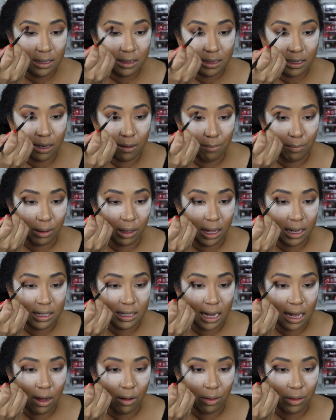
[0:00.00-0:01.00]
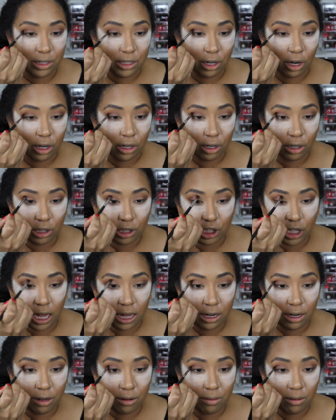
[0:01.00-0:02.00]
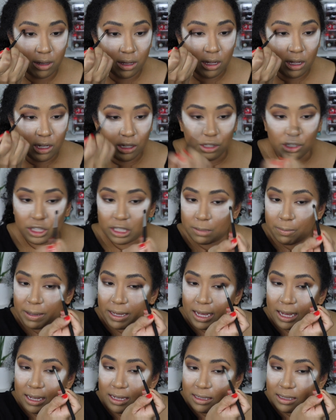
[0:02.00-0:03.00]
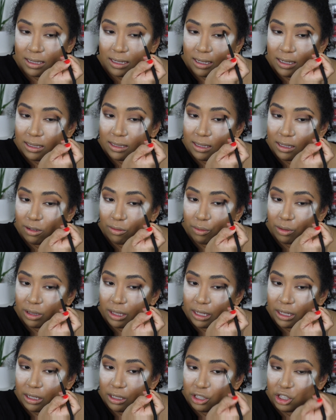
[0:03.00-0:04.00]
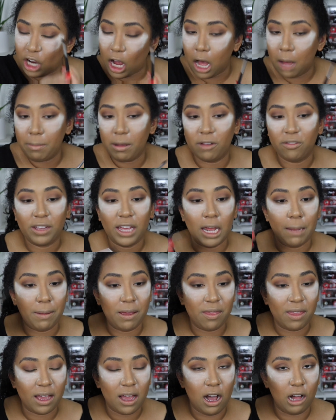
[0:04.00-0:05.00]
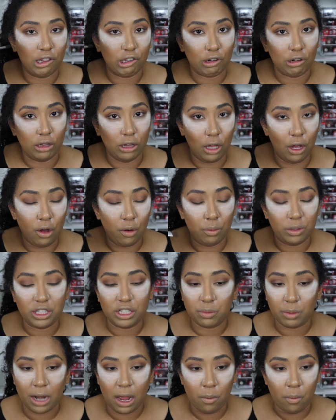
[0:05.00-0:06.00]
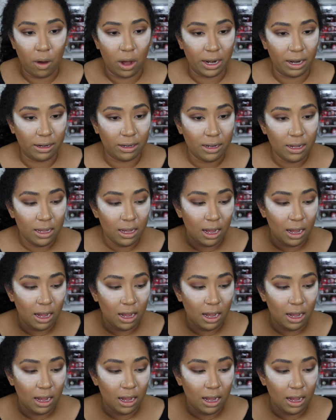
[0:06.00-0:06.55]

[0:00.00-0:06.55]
to blend out the darker shadow just because it did a really good job of keeping the color low, which is what I wanted.